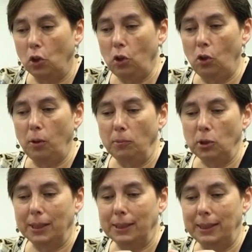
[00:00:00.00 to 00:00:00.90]
we have
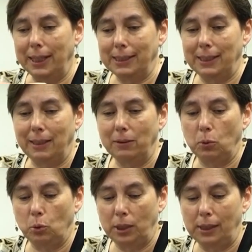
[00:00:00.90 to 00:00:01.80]
to do
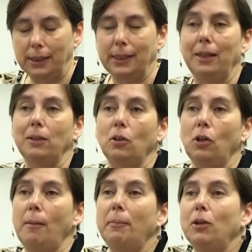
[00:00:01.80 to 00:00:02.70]
everything
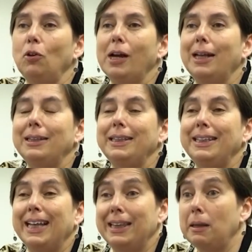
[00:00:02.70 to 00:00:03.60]
using the least
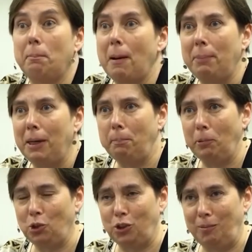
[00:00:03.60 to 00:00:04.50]
amount of paper
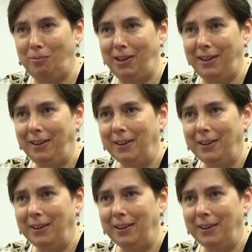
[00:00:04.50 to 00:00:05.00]
possible,